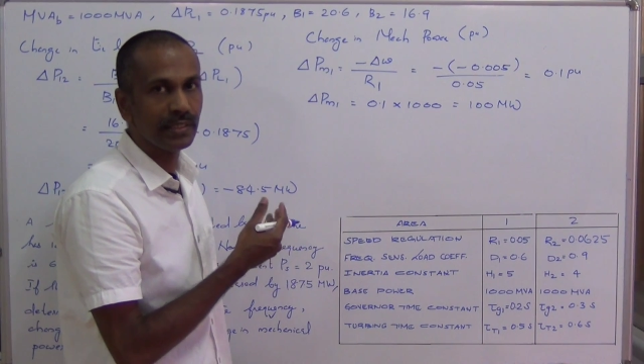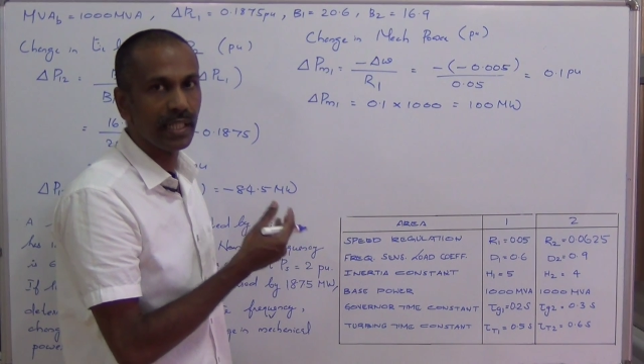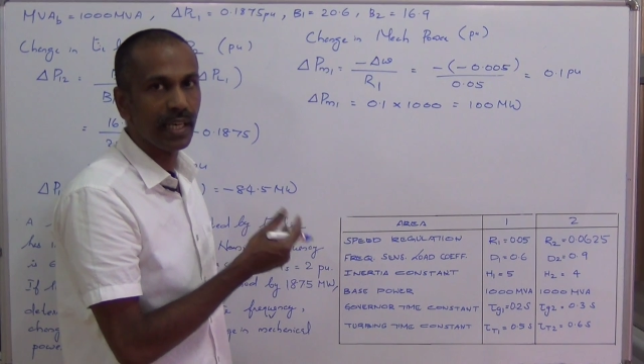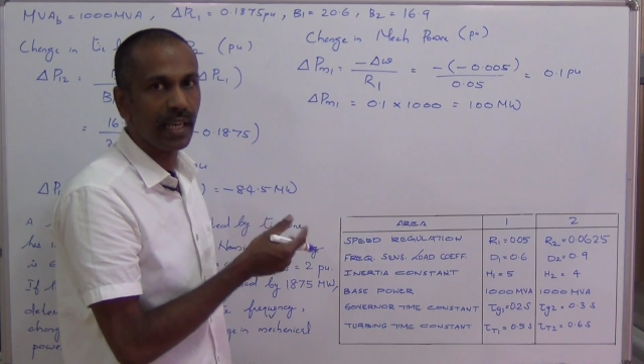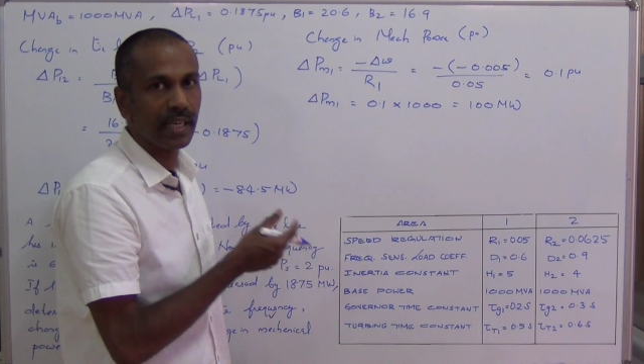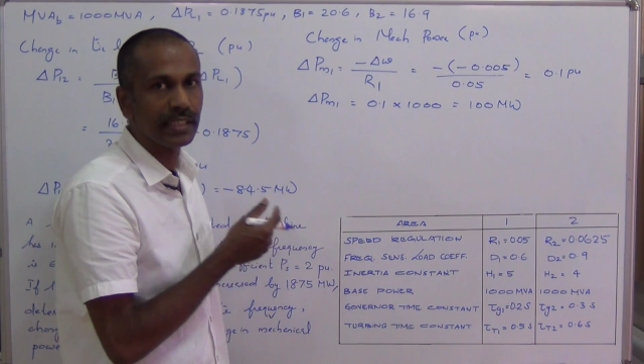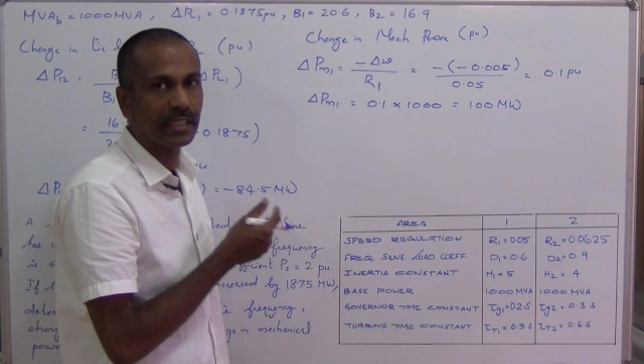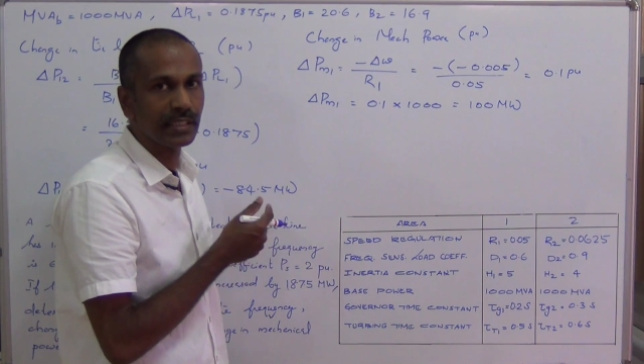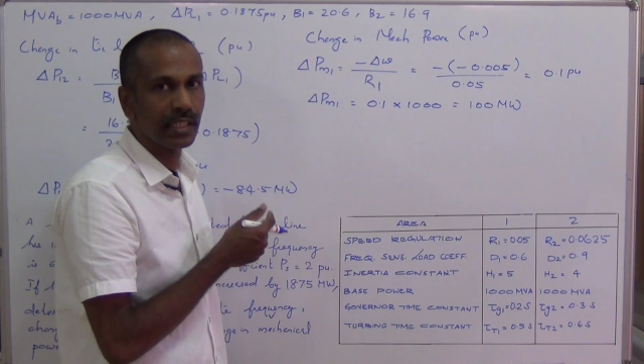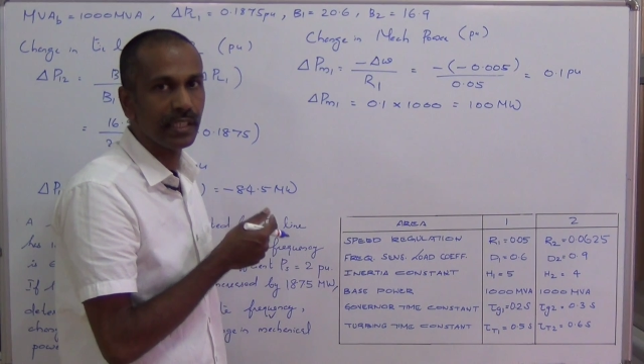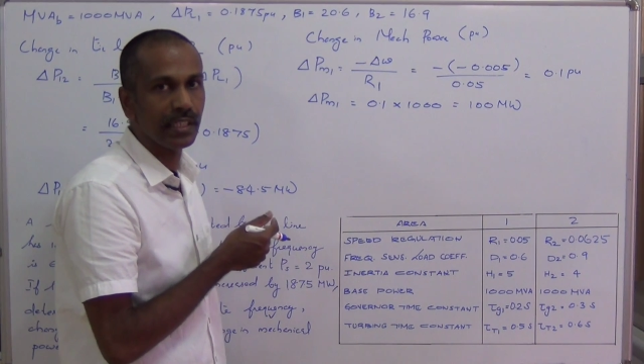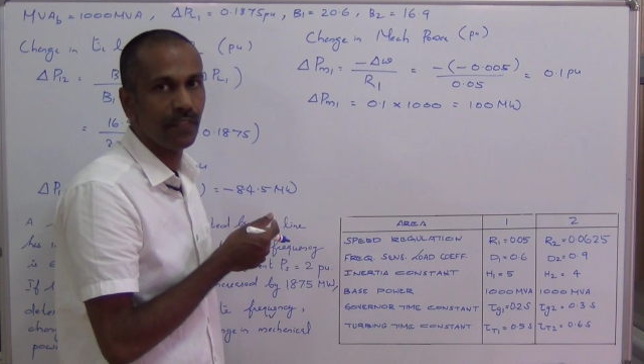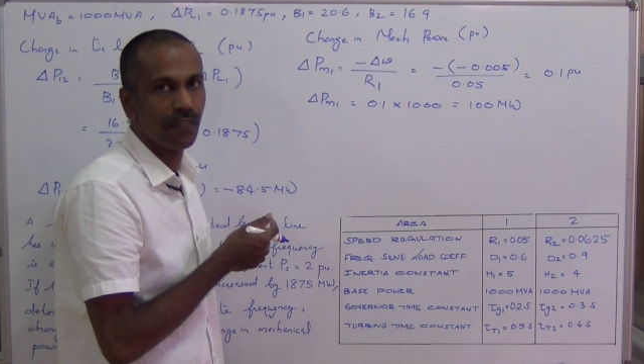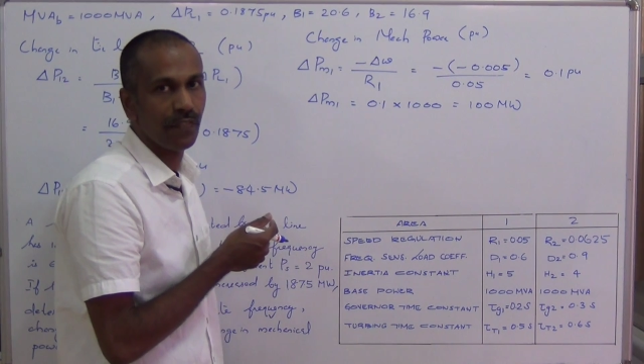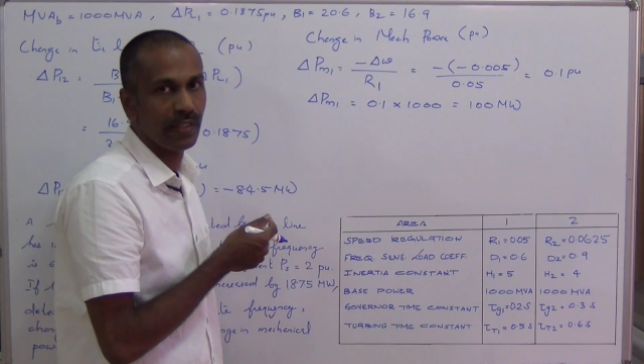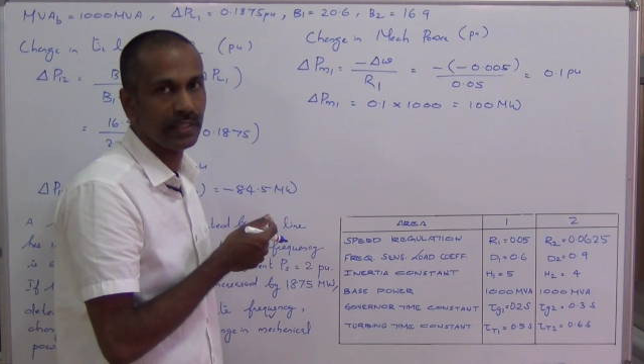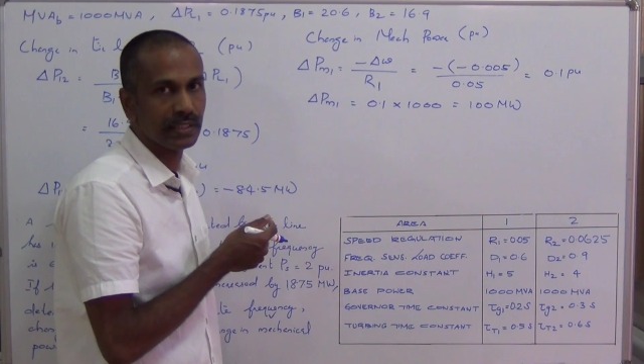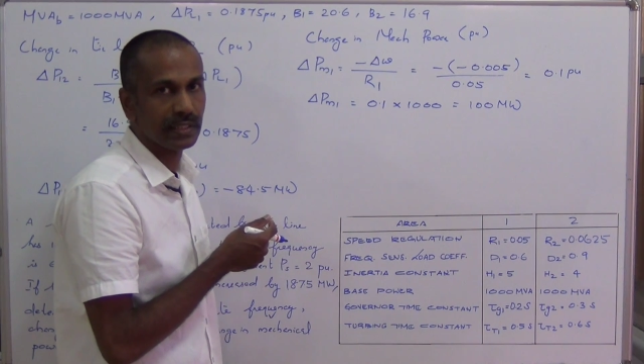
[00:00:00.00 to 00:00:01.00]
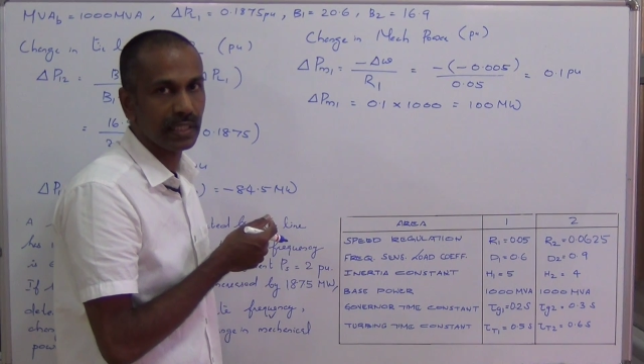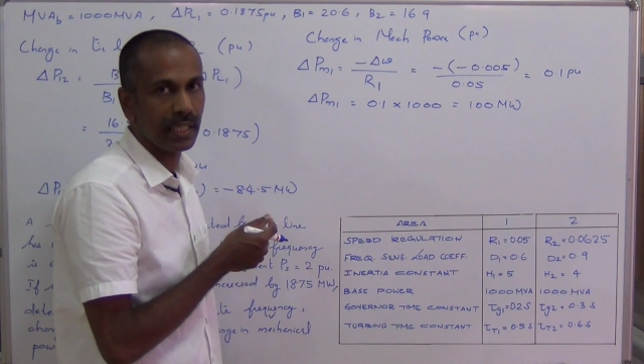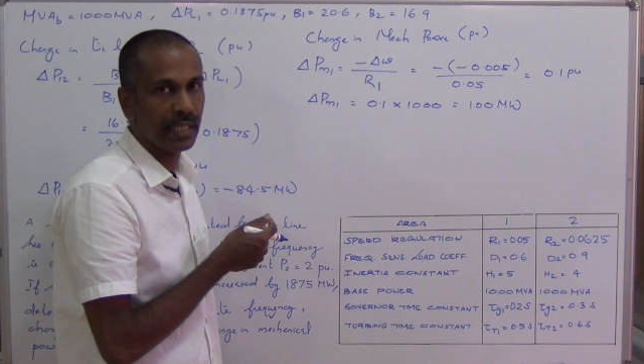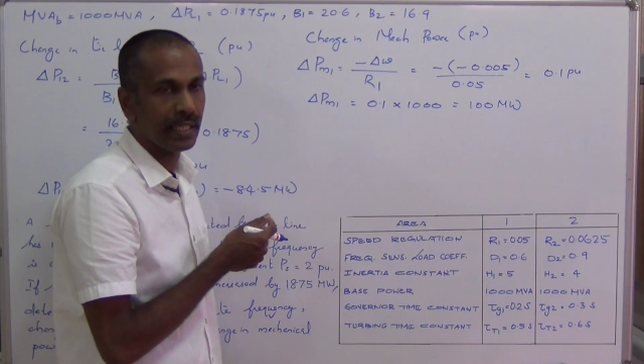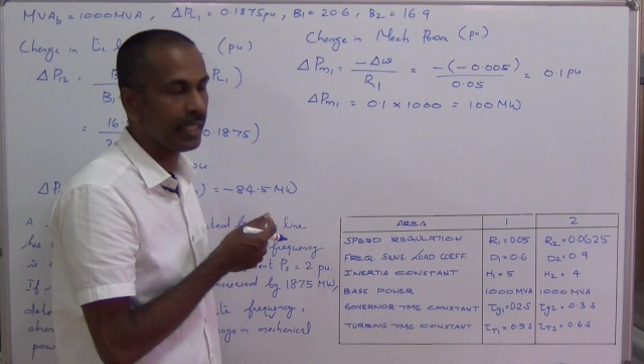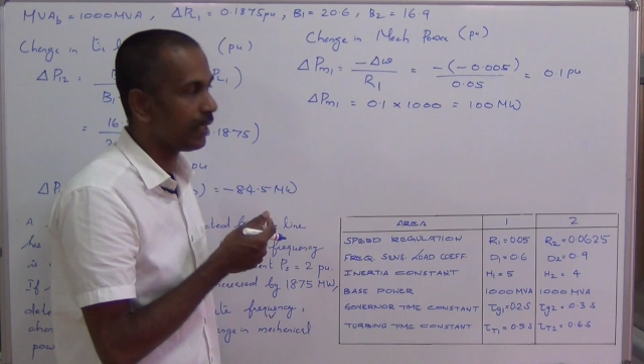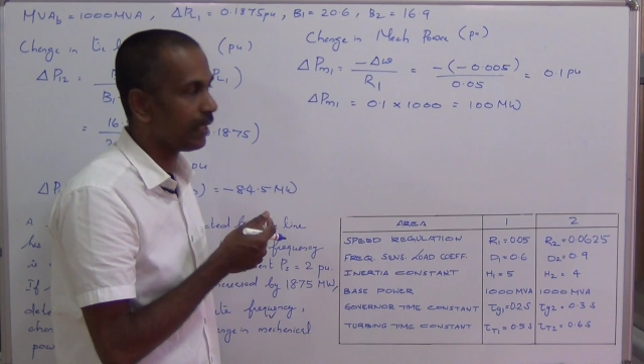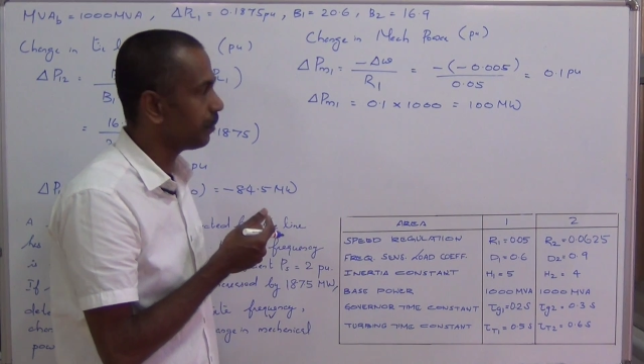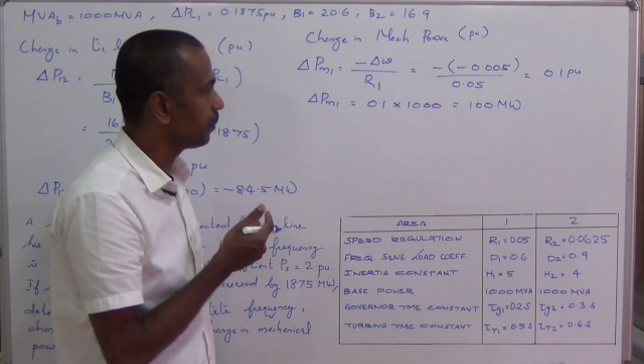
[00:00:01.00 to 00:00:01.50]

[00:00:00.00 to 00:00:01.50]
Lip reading: generation in the first area.